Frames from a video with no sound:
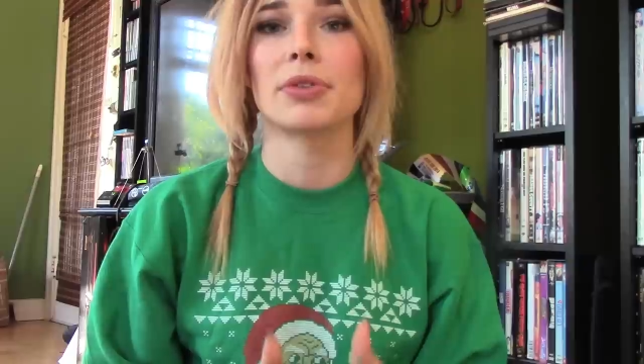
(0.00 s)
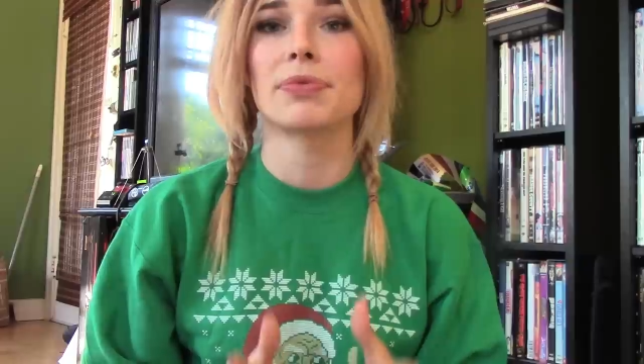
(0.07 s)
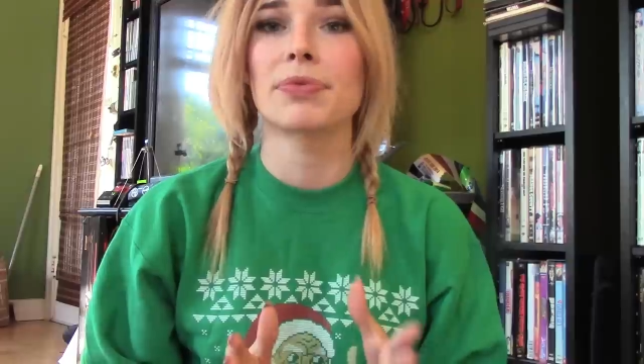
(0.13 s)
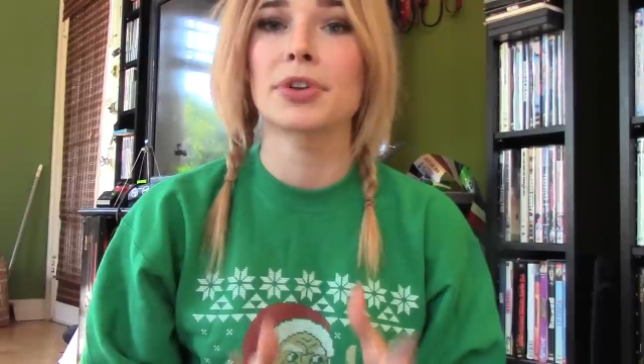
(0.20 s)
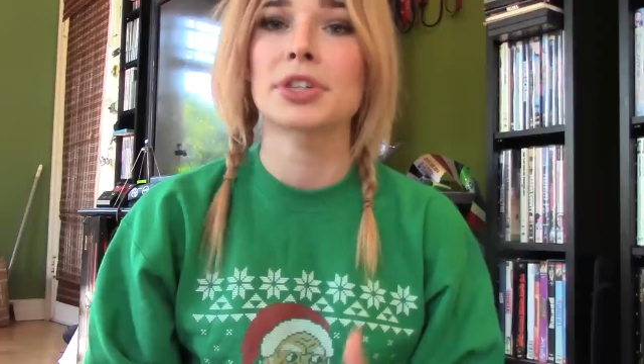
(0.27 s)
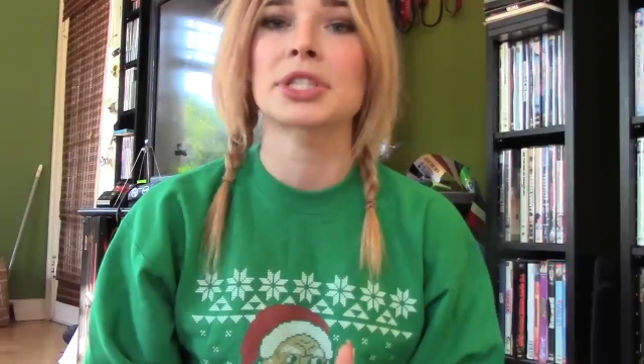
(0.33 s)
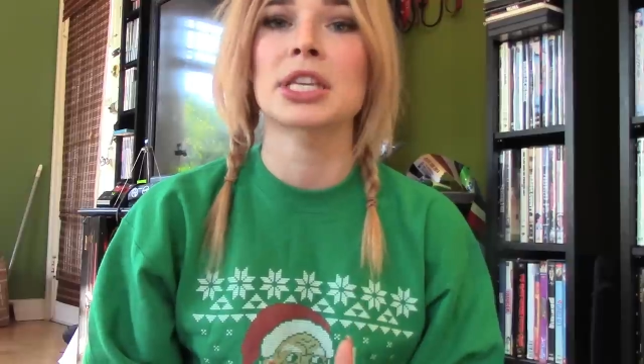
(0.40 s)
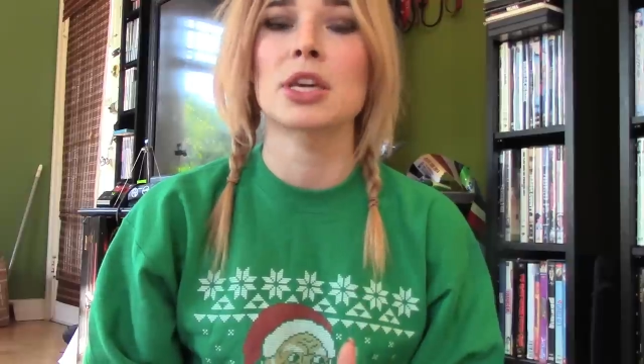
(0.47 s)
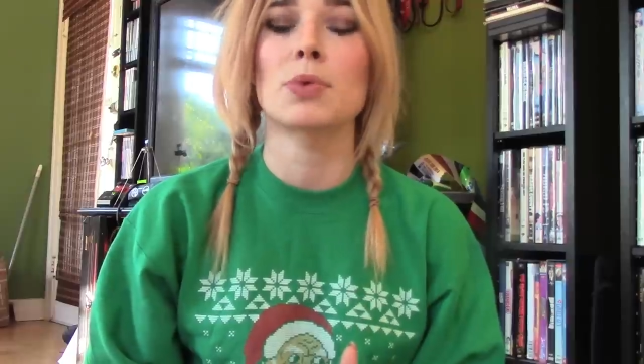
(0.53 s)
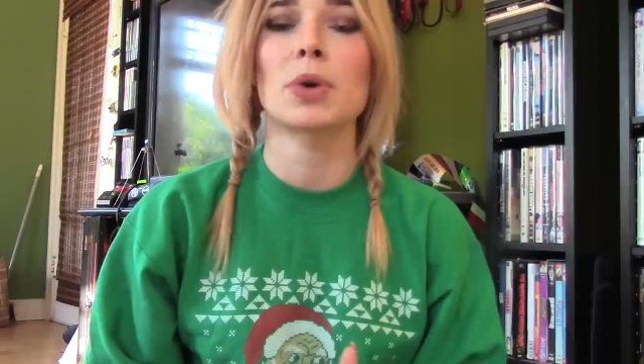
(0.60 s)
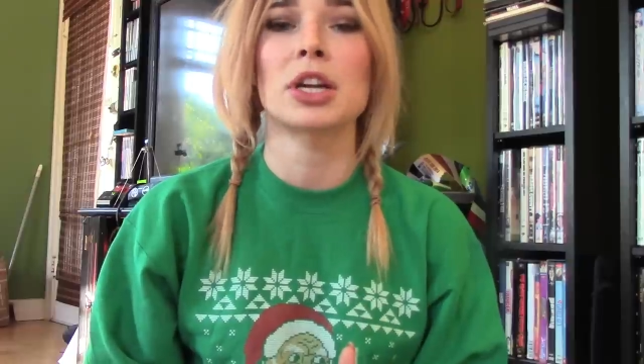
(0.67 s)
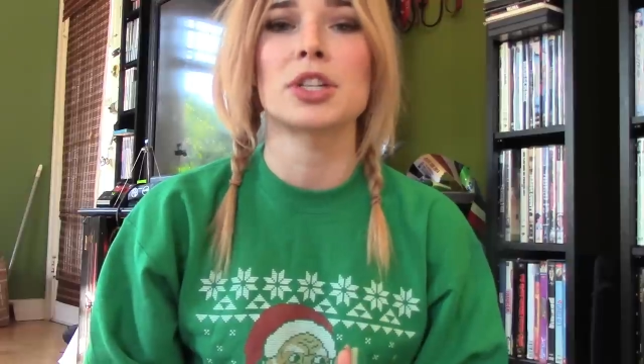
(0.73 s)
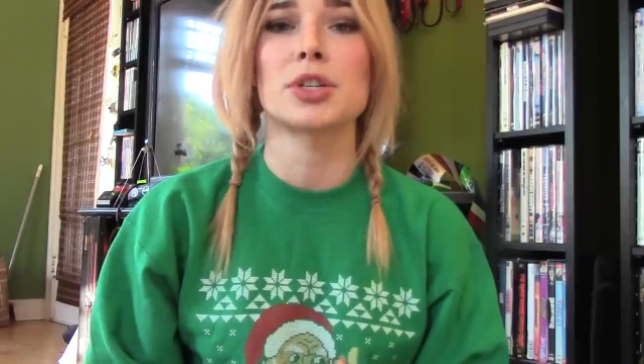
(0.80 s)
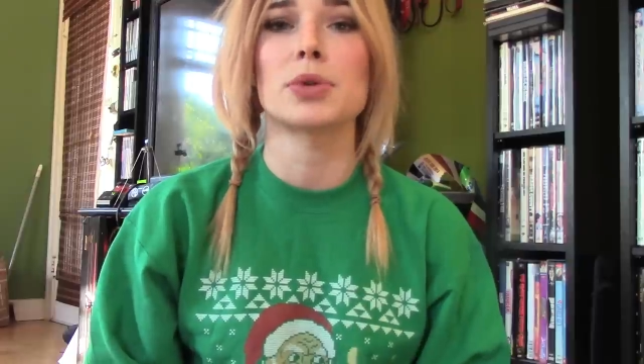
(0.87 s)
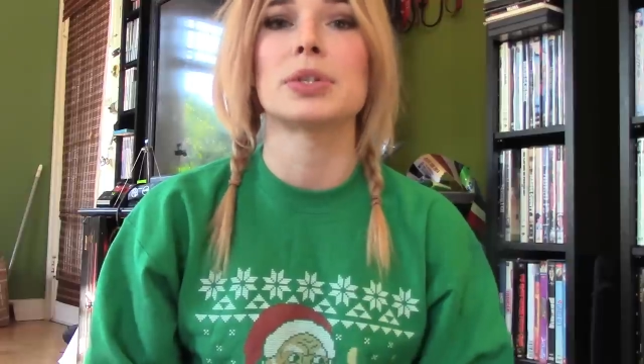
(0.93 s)
First thing you
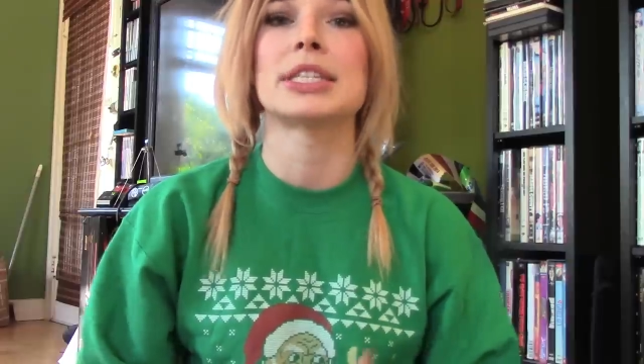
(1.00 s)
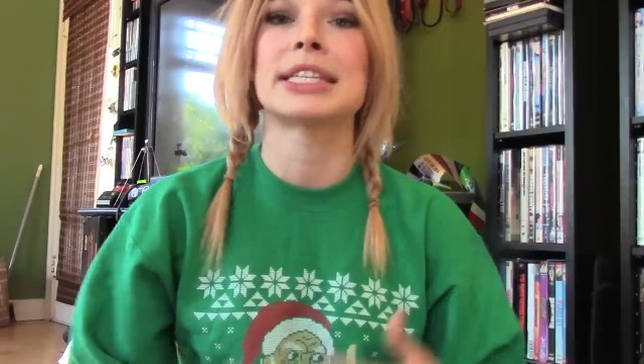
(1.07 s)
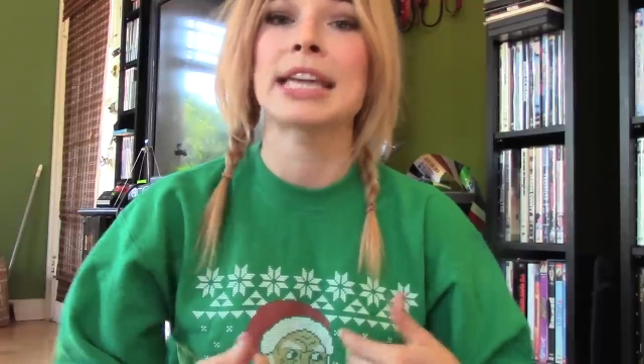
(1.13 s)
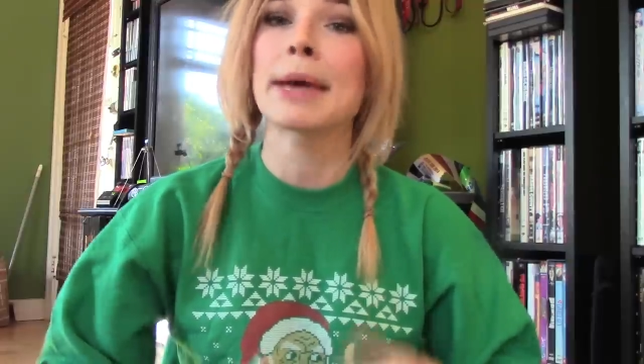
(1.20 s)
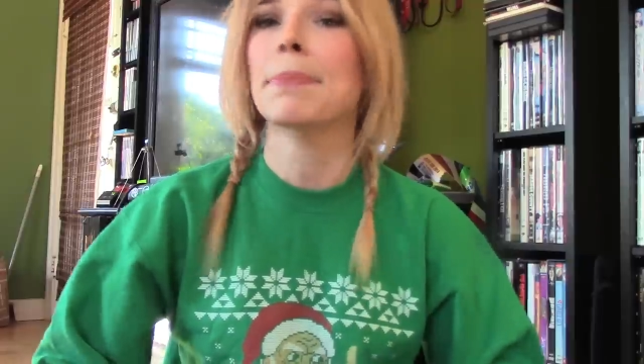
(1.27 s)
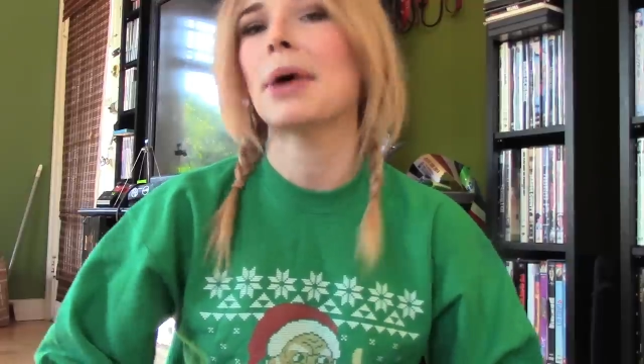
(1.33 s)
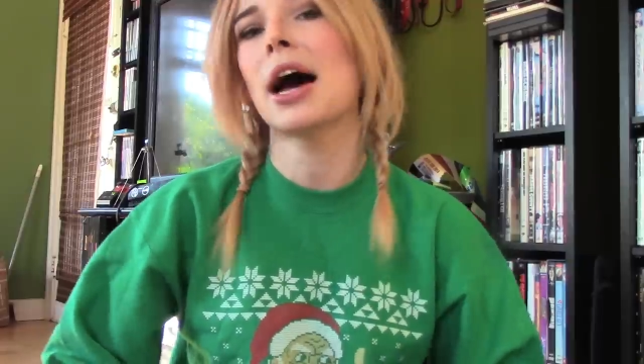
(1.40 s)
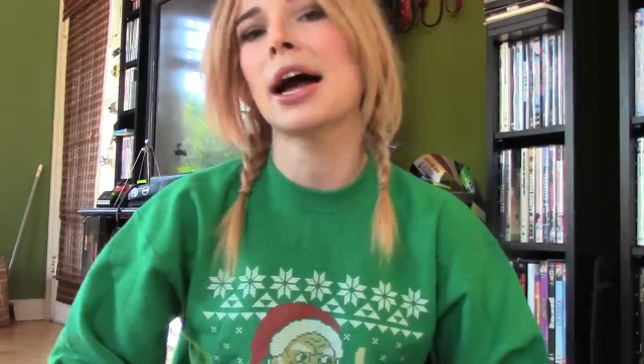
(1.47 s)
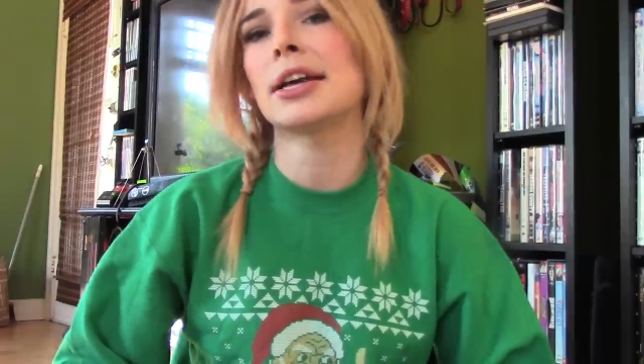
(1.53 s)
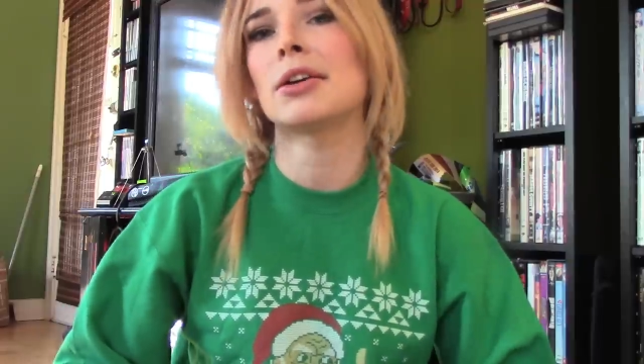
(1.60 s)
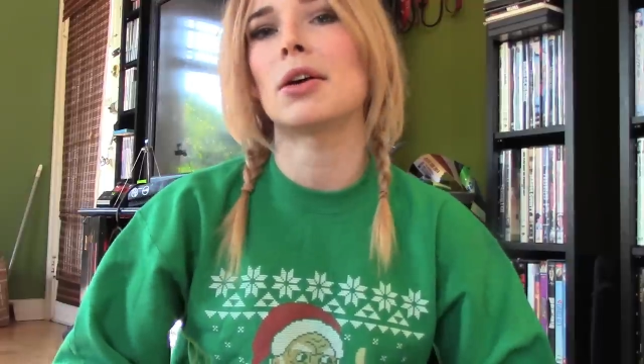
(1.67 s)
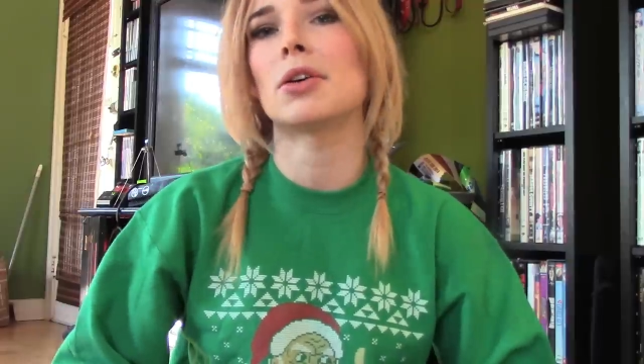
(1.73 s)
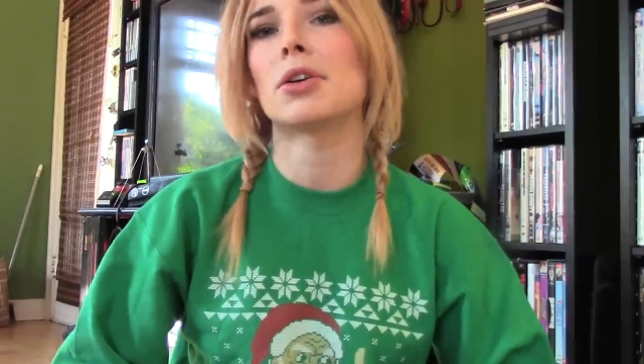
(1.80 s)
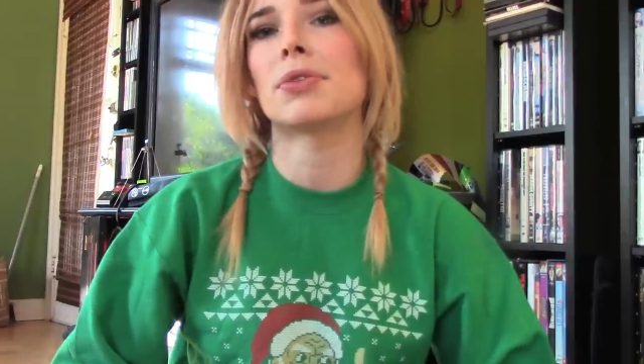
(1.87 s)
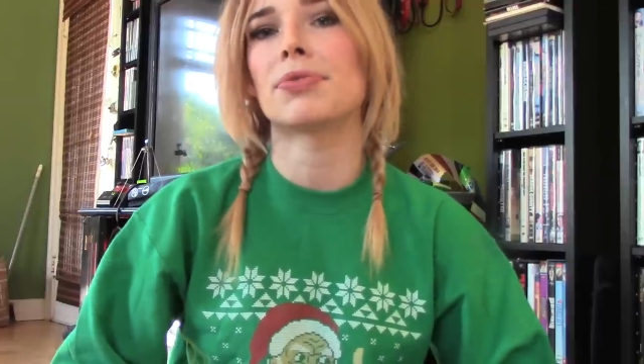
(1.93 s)
want to do is get behind
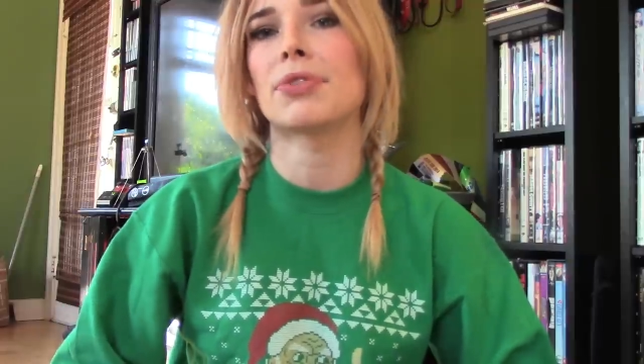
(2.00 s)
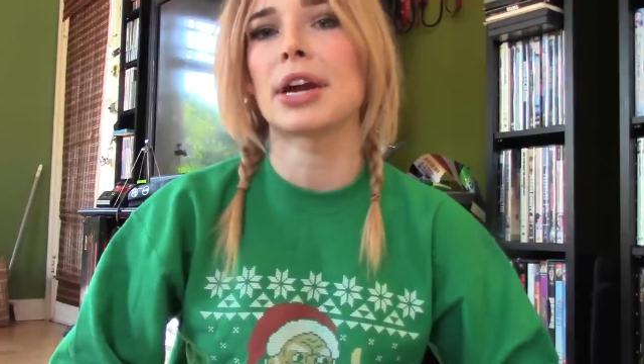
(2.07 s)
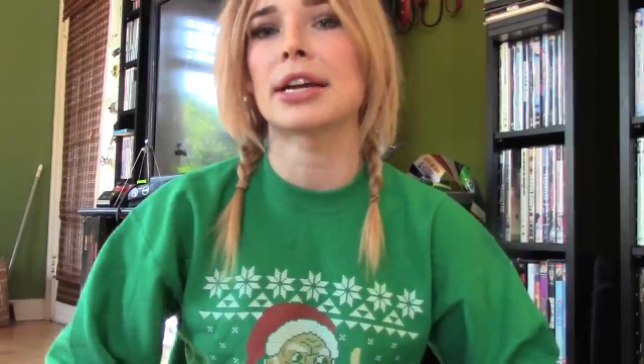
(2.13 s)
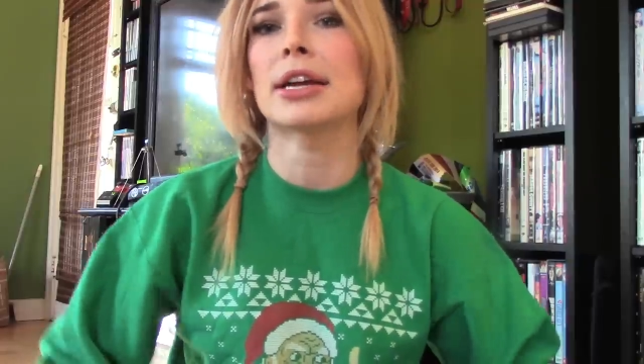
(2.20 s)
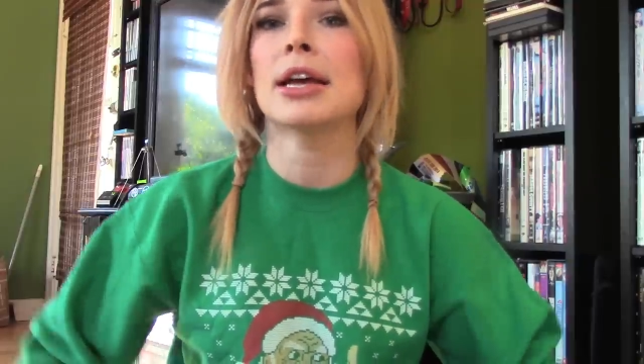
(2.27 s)
Uncle Frank